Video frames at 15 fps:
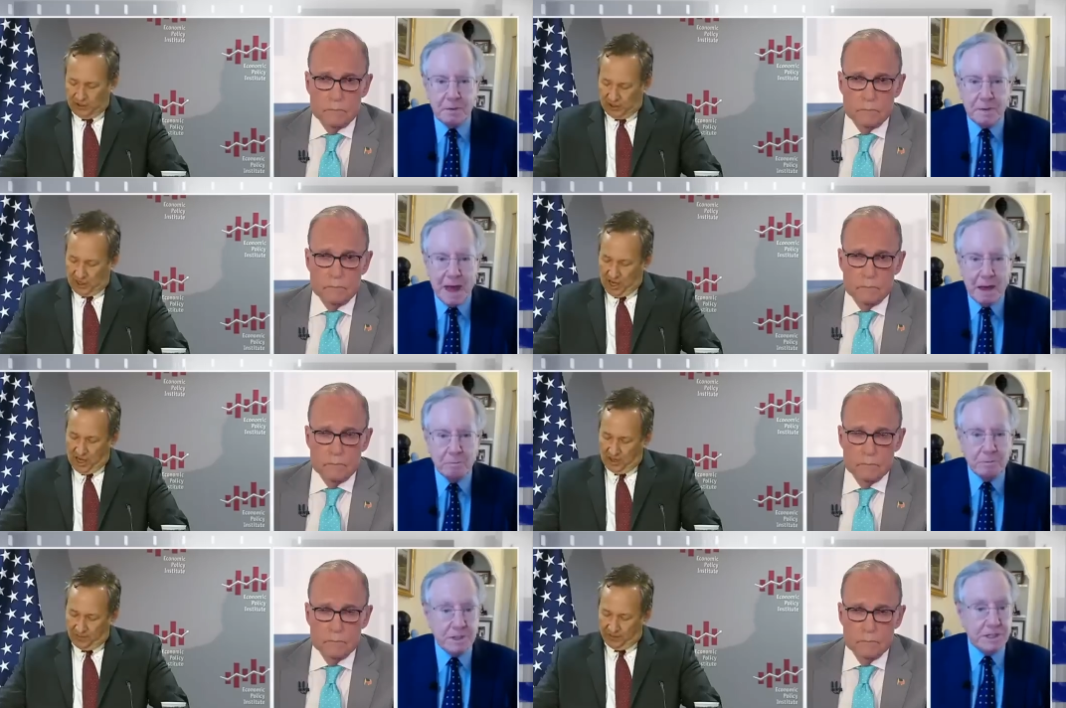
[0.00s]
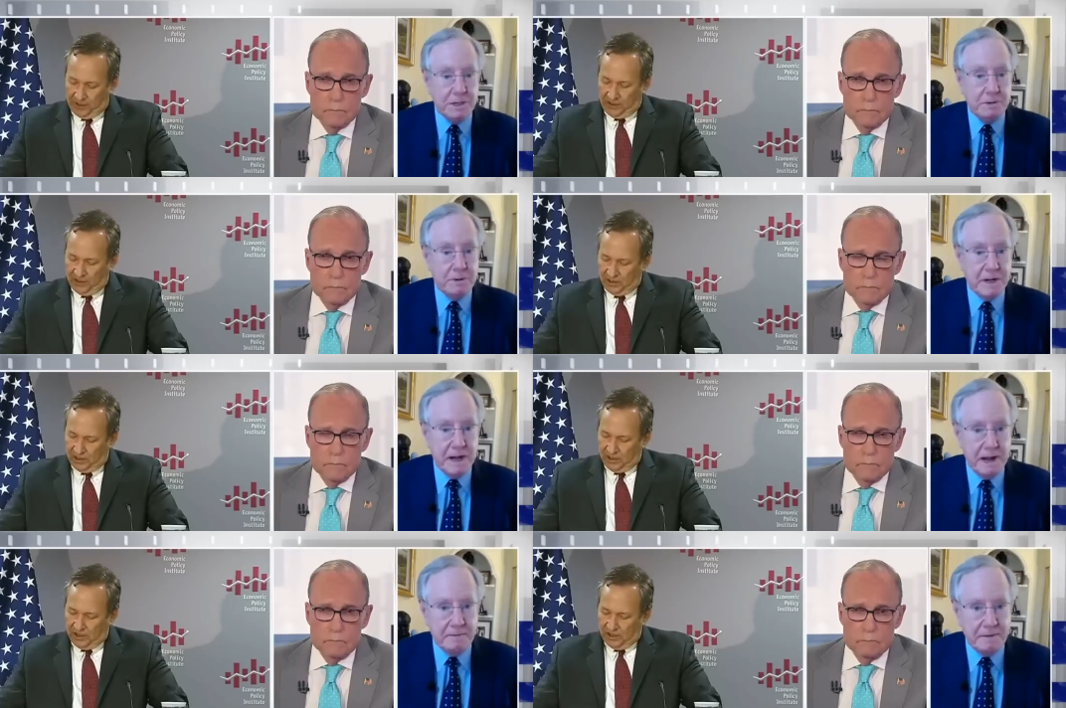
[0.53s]
Speaker 1: that, which he
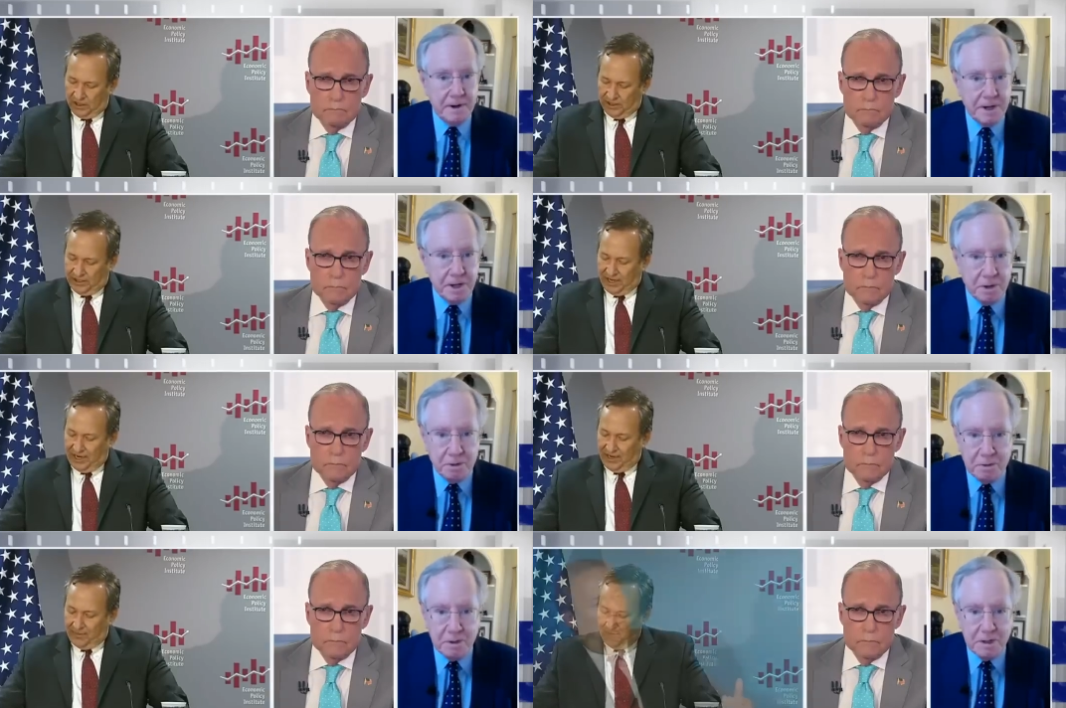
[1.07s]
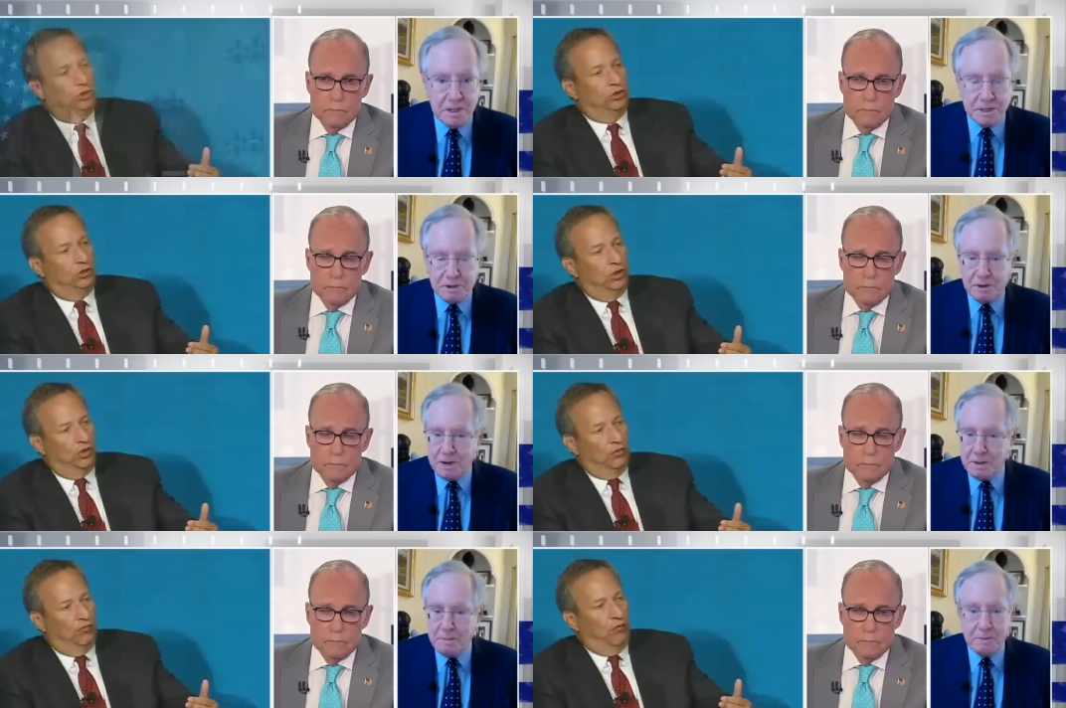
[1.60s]
would never do,
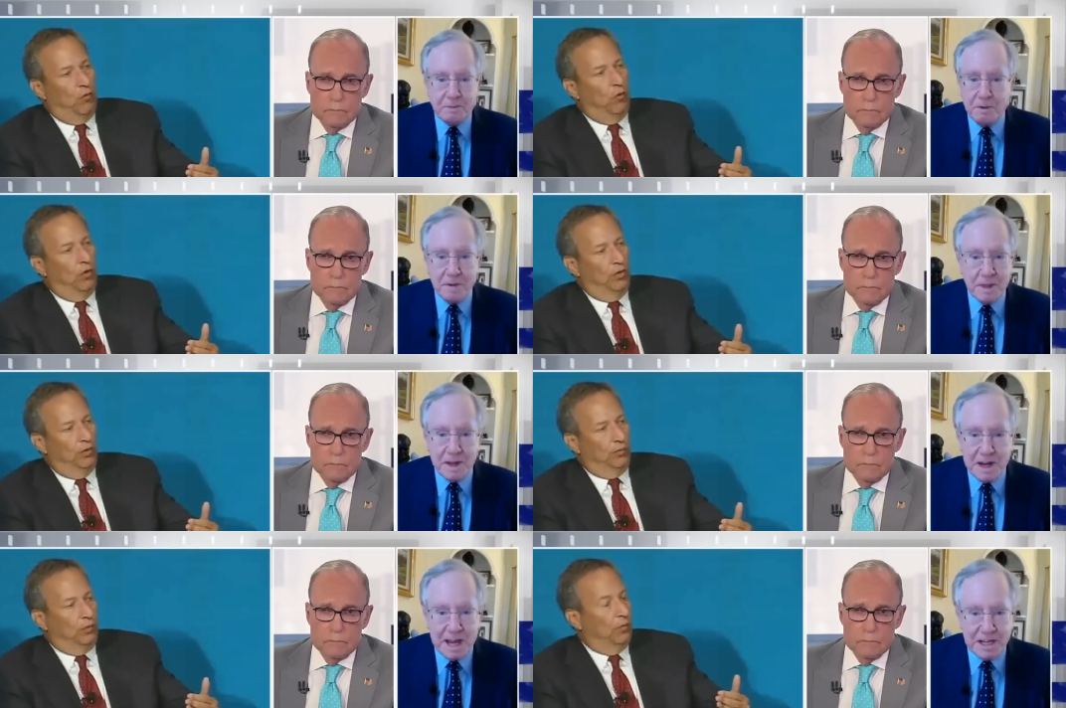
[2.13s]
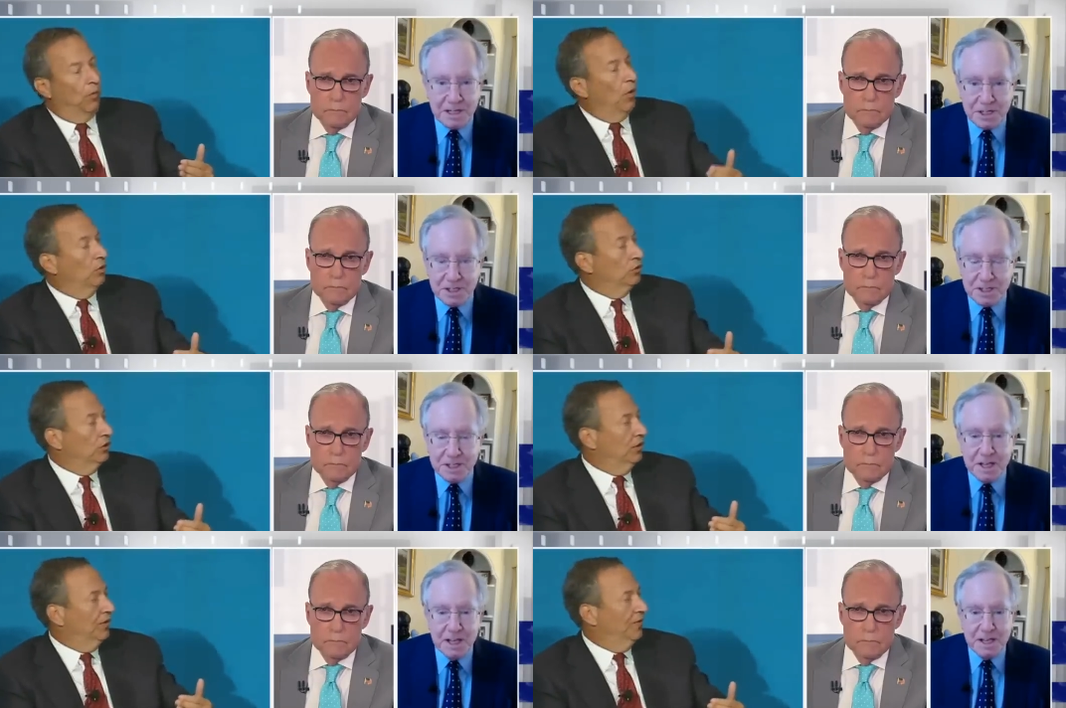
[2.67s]
certainly before the
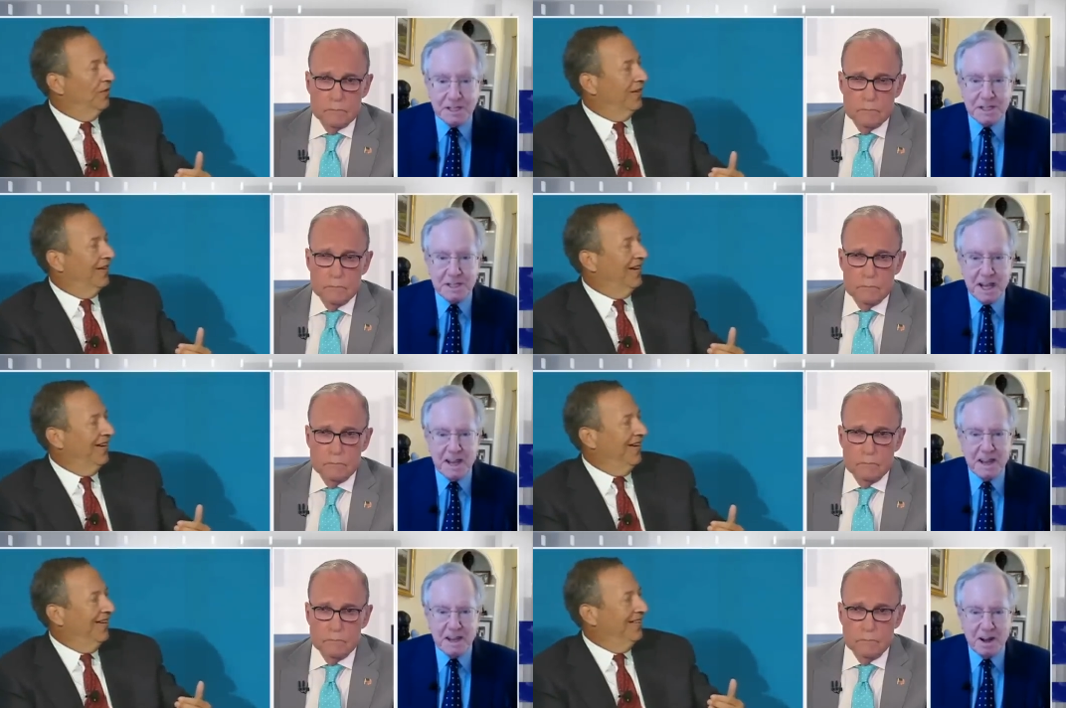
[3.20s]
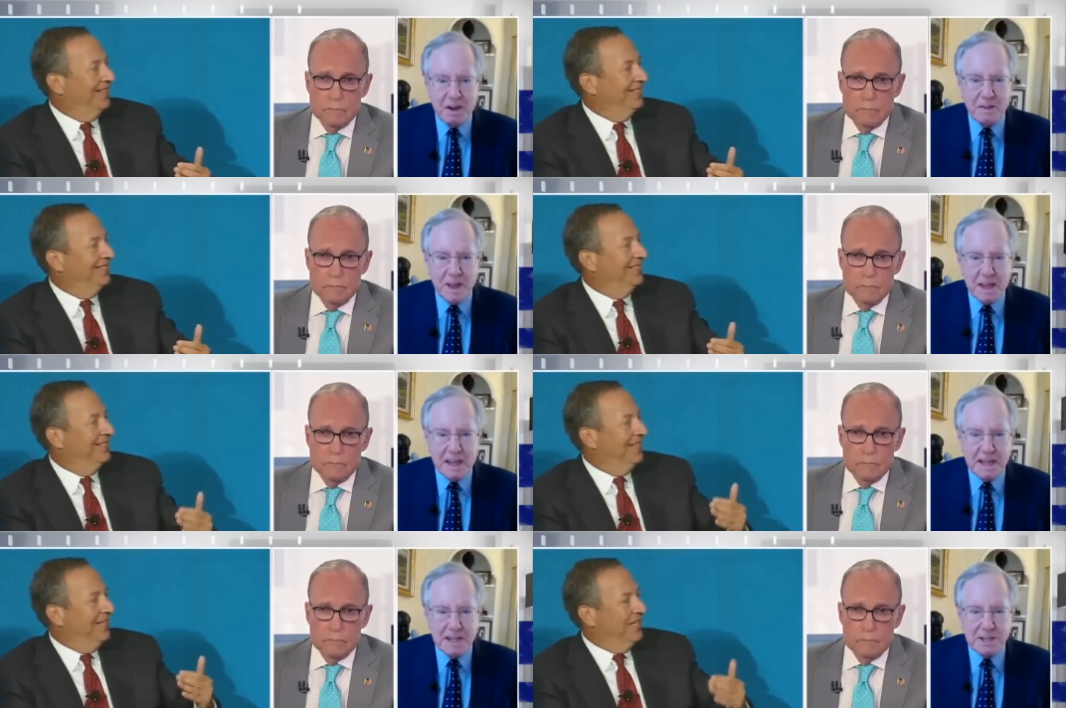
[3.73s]
elections, is say, you know, that
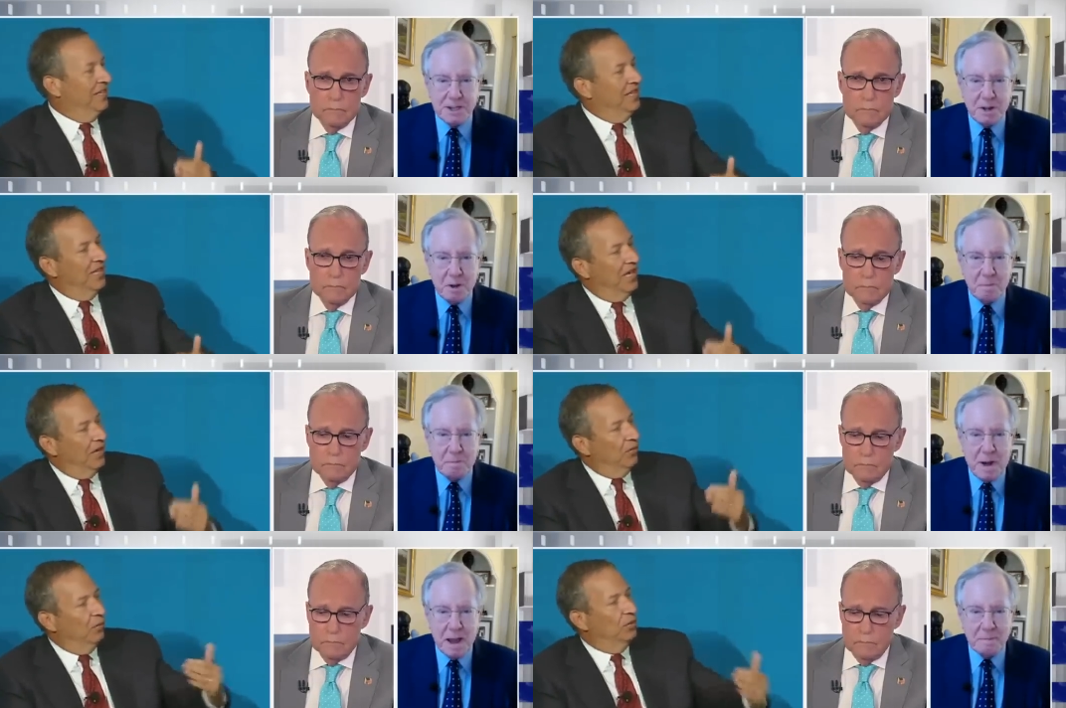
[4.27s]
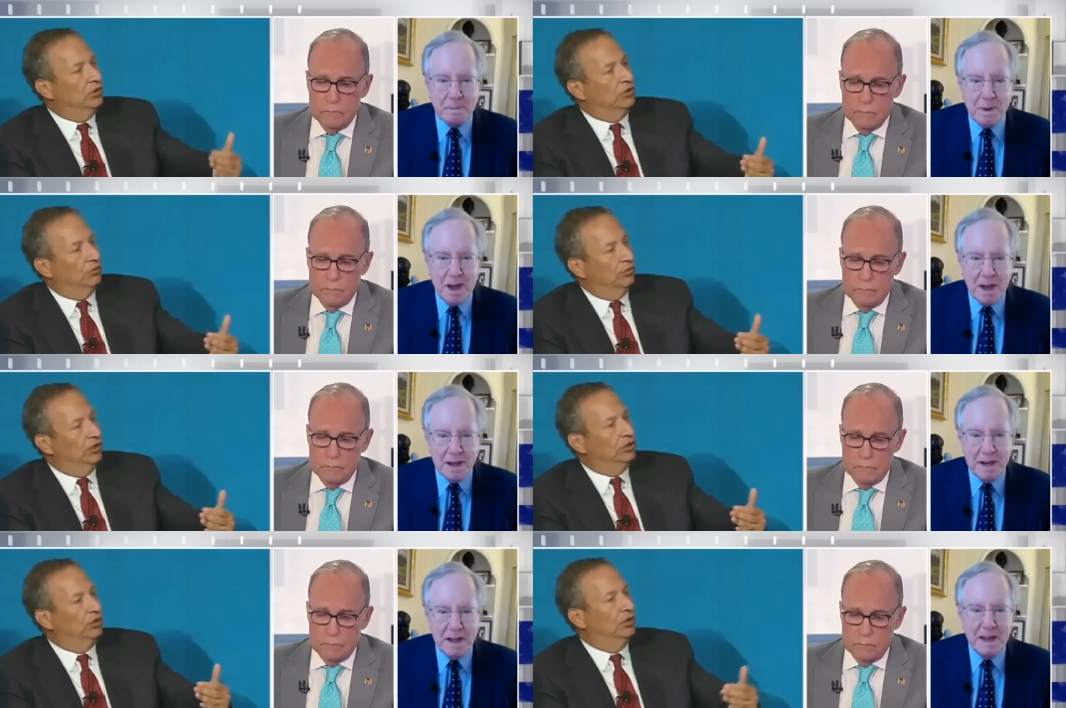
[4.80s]
Keystone
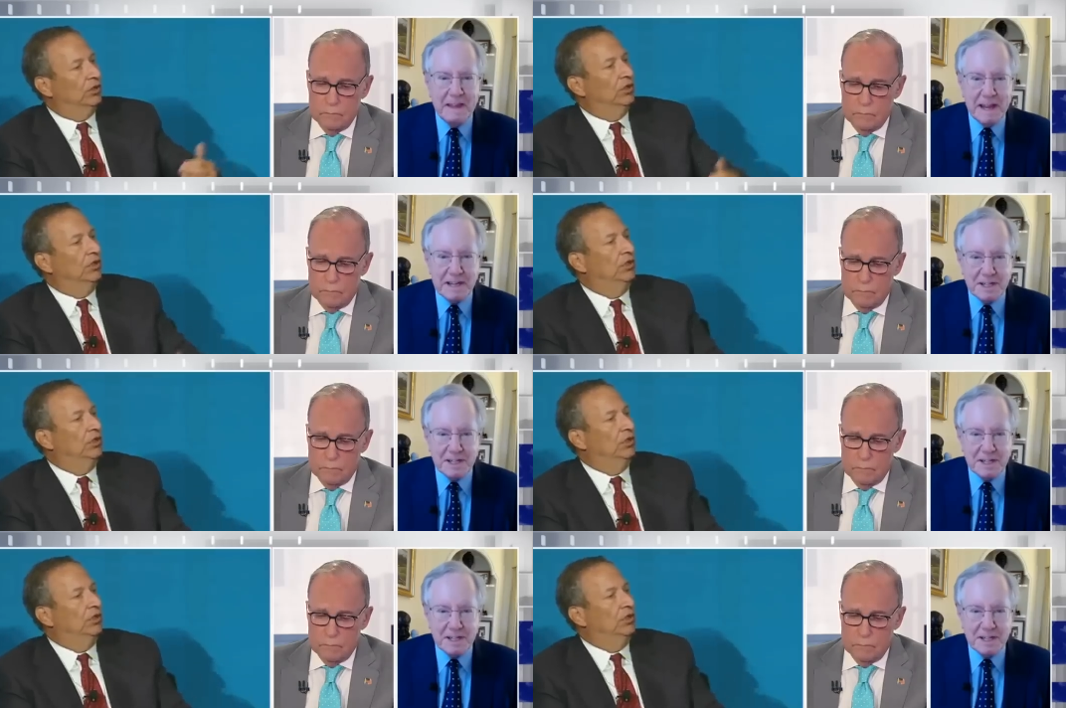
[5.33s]
pipeline, that's